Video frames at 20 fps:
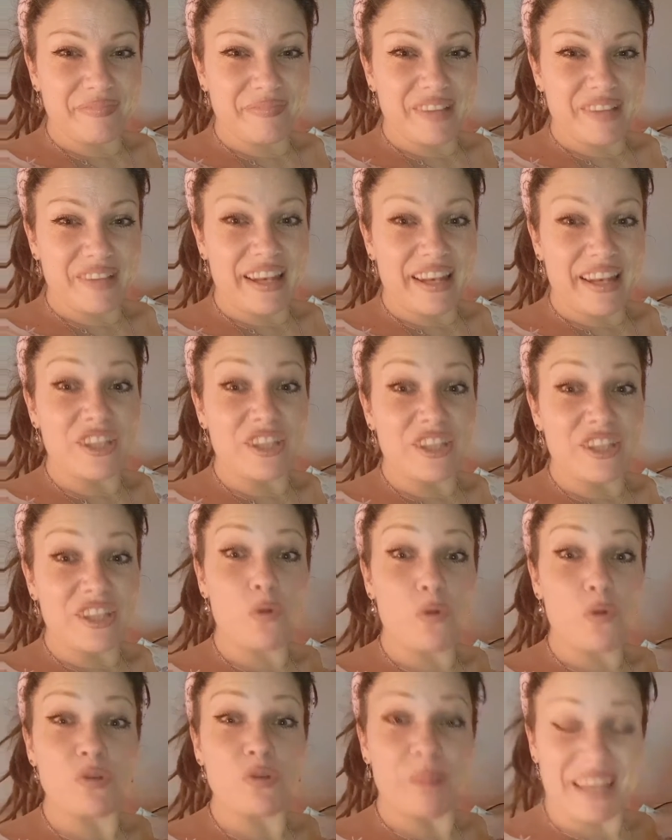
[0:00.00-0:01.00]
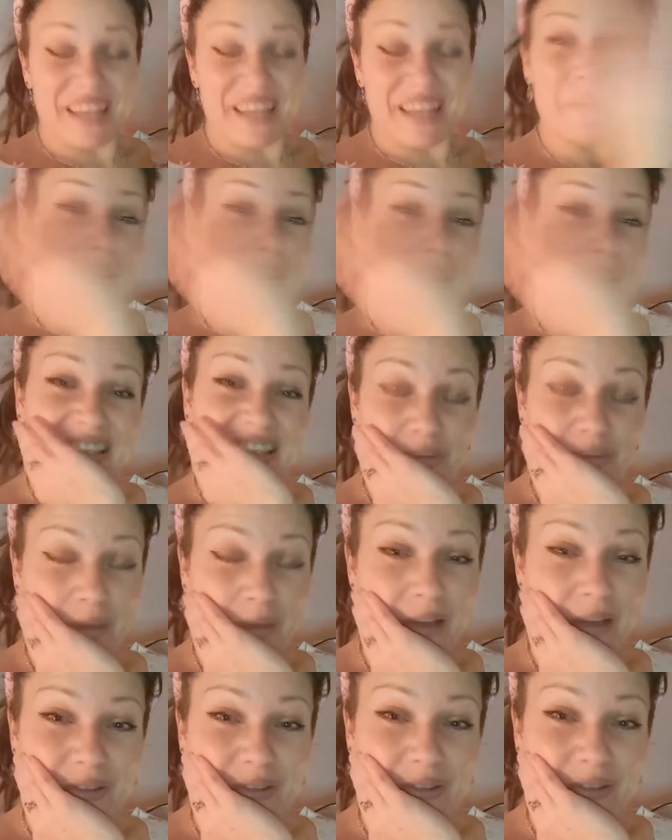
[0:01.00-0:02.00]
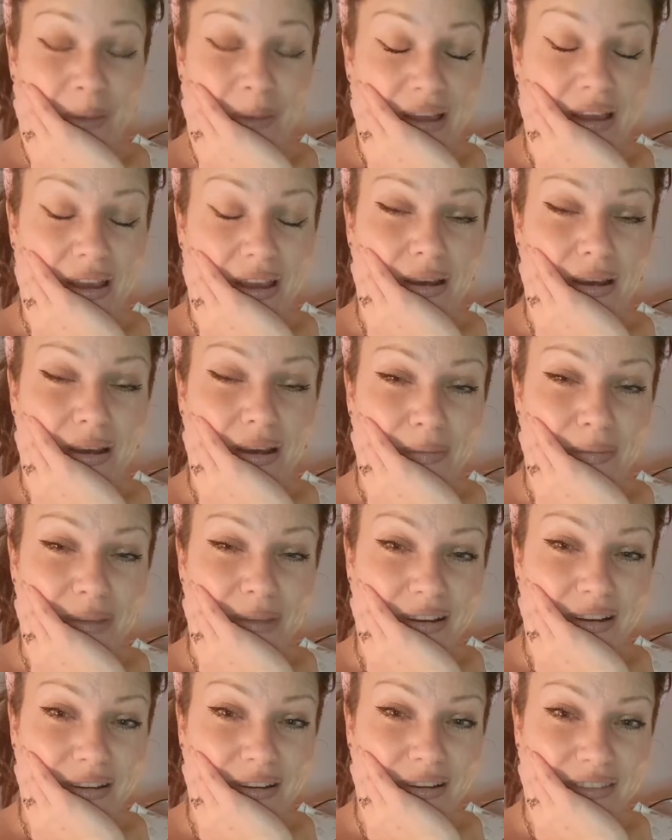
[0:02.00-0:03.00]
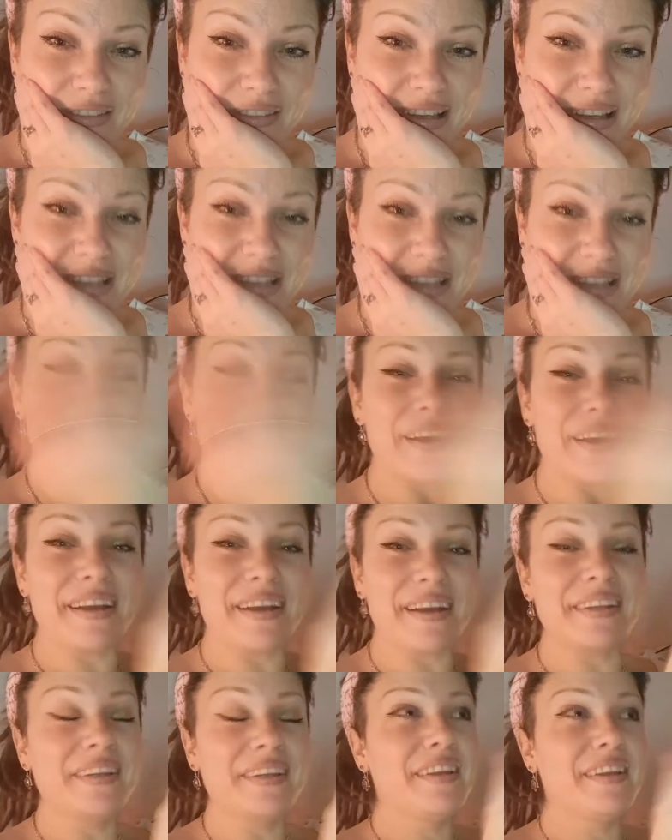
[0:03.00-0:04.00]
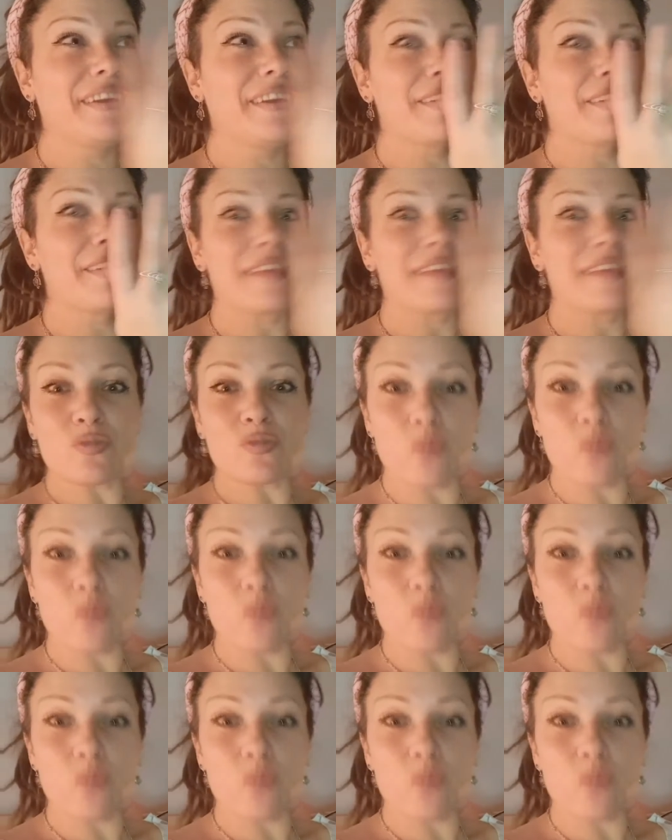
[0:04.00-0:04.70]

And it shows back in my past as well. So I'm like, oh my God, that's why. I've